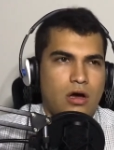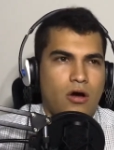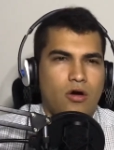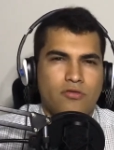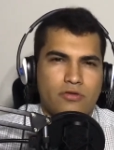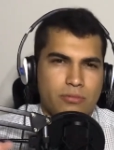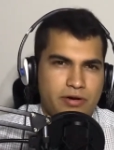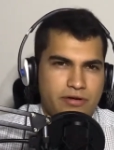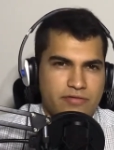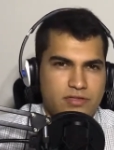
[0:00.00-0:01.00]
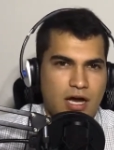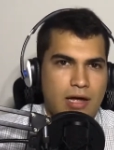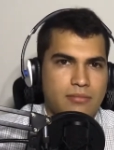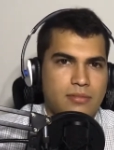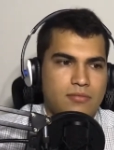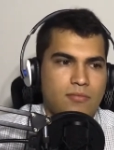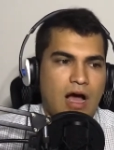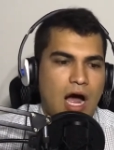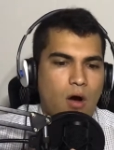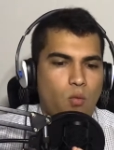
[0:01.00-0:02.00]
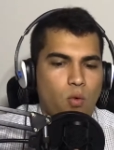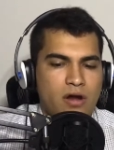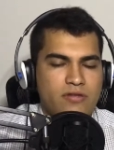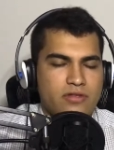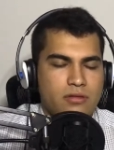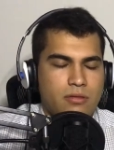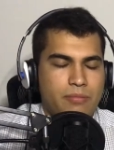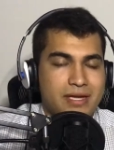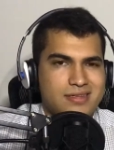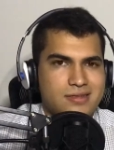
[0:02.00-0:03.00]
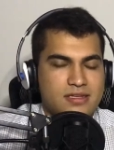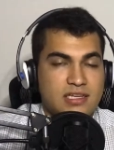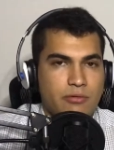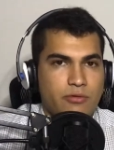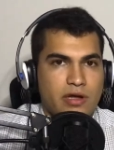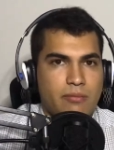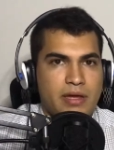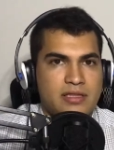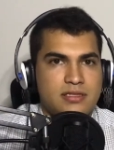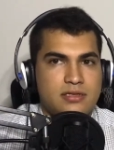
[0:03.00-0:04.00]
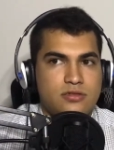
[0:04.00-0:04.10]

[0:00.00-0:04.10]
over a period of time. One of the biggest things I would recommend